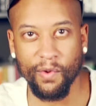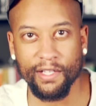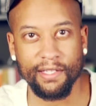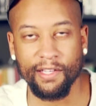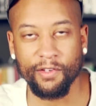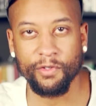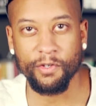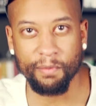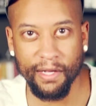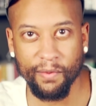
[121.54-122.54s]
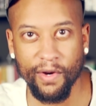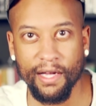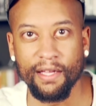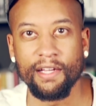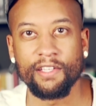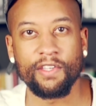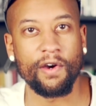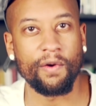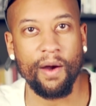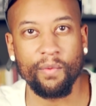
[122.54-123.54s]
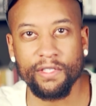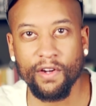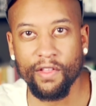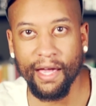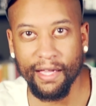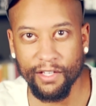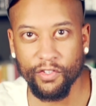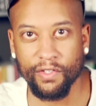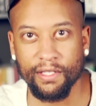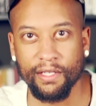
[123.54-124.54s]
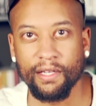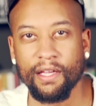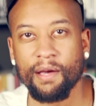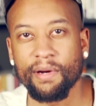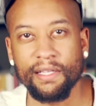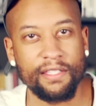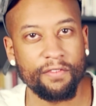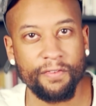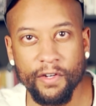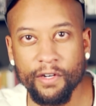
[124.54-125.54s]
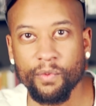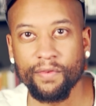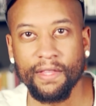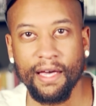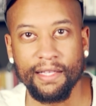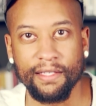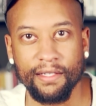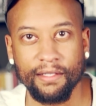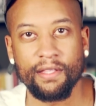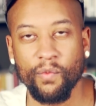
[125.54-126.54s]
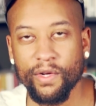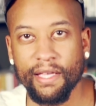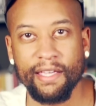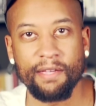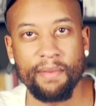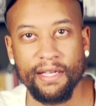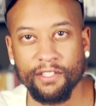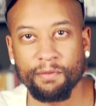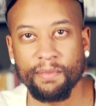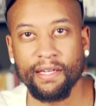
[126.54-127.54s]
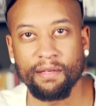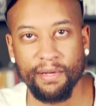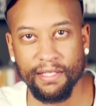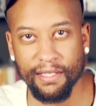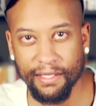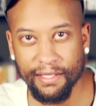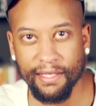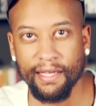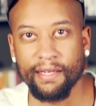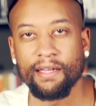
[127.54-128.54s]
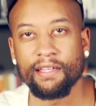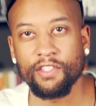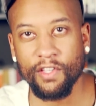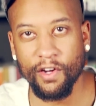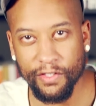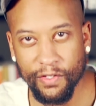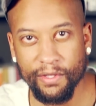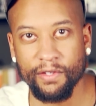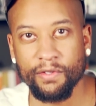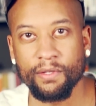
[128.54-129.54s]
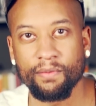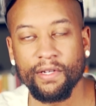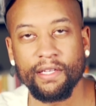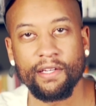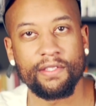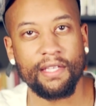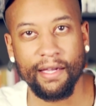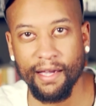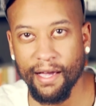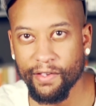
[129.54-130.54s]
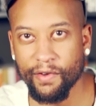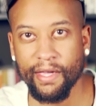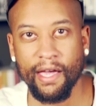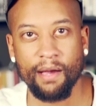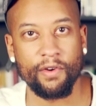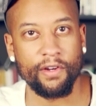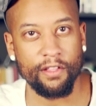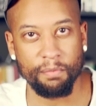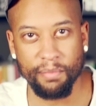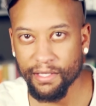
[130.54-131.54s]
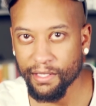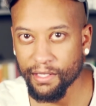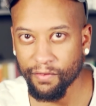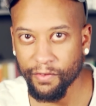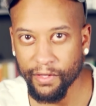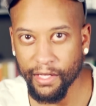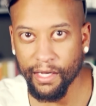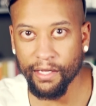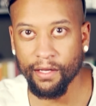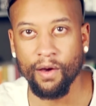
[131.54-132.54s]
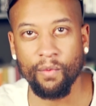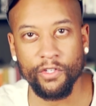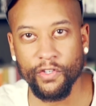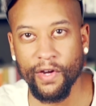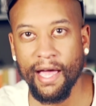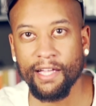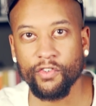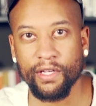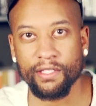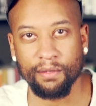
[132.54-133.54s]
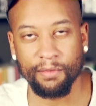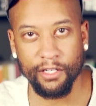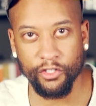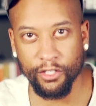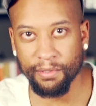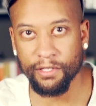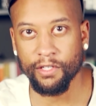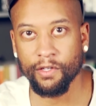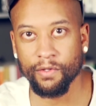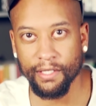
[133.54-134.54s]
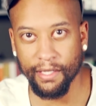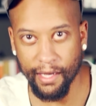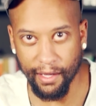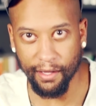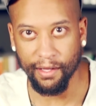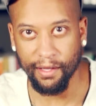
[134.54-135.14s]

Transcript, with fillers: watched any YouTube anyway. So I wasn't all that interested, but I still flirted with the idea. Then one day he messaged me and he basically said, start doing YouTube videos. I got you a camera and all the basic stuff you need. What's your address? I'm gonna ship it to you today.